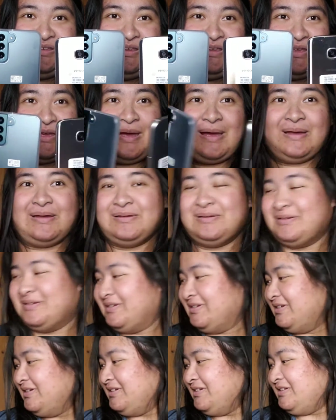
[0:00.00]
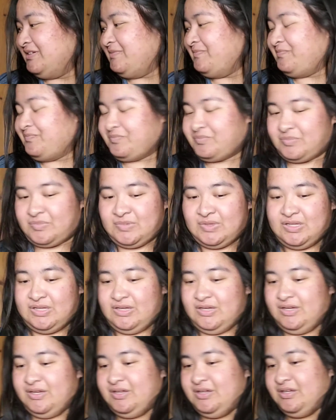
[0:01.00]
Yeah.
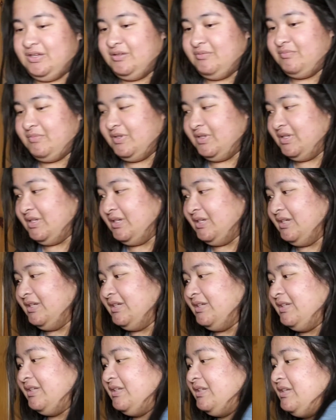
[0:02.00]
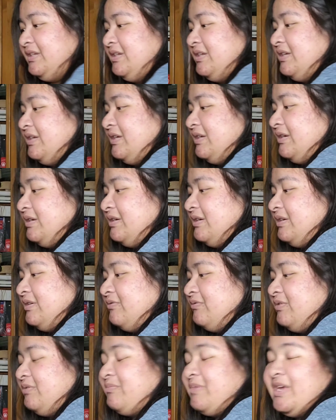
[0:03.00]
Um,
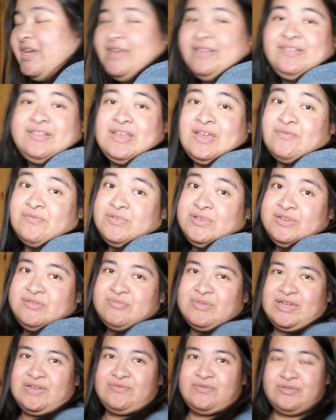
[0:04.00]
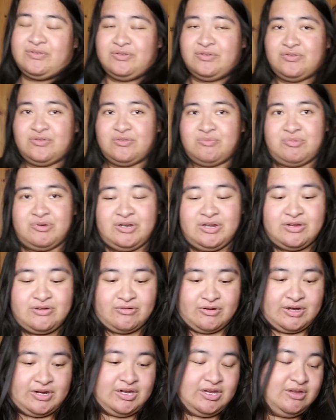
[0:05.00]
with my S7, my photos were pretty
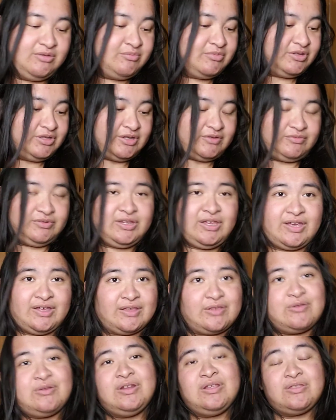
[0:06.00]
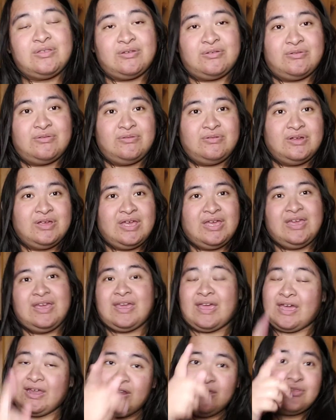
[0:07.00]
grainy, but like with the S22
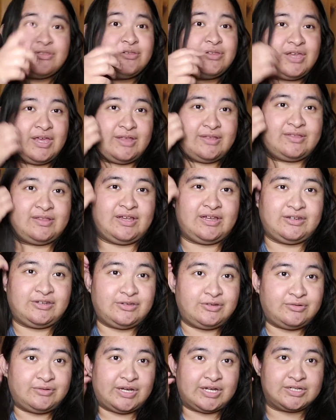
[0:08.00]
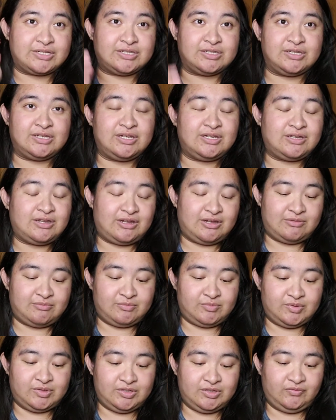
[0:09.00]
and also the S9 too, actually,
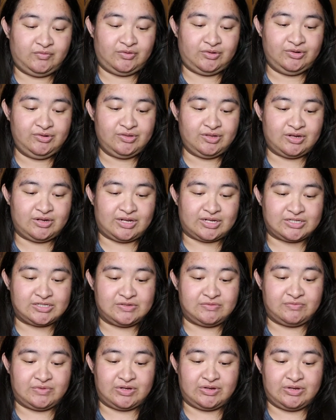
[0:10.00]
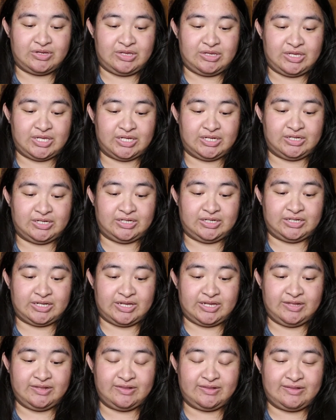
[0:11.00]
um, the photos are actually very
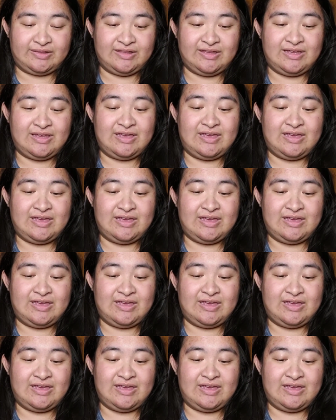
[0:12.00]
nice